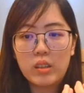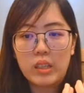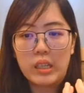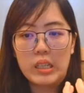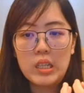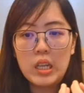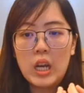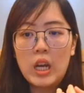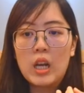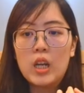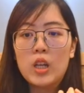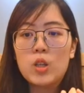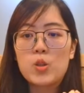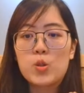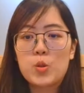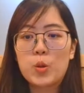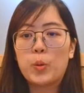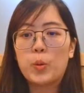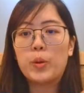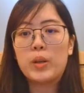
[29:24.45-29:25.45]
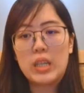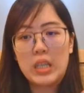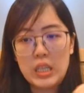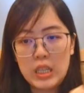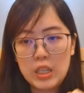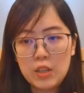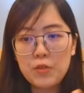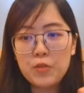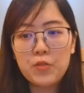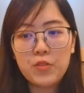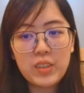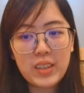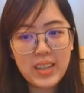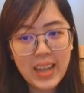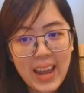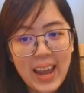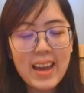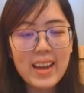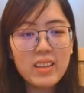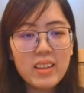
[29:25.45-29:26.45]
Okay. Mm. So if
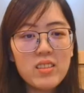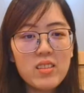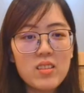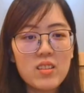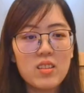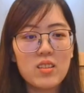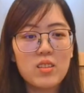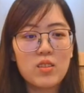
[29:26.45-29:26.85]
can,